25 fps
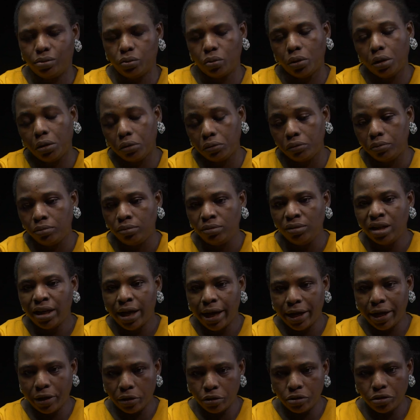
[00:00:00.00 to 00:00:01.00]
Well,
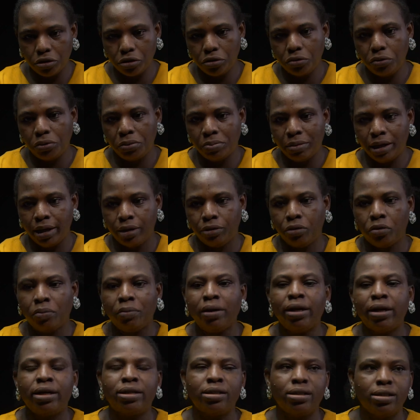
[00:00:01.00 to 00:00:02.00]
I continue with my
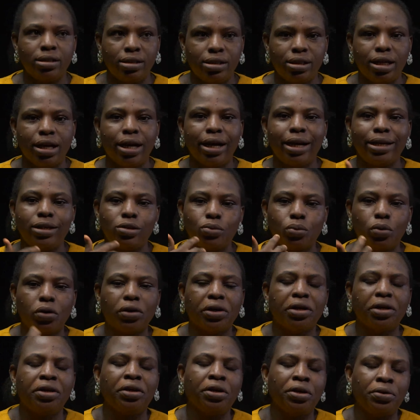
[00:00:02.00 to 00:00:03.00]
normal exercise,
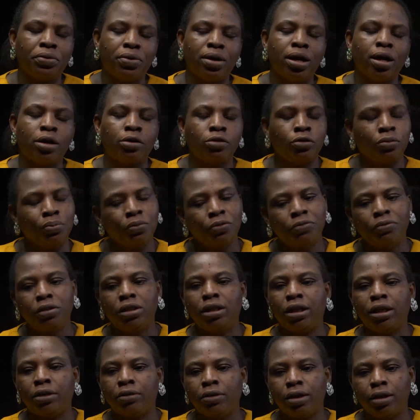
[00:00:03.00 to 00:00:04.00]
walking around,
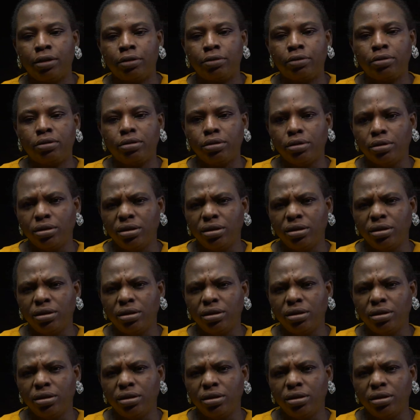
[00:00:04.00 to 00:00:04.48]
moving around.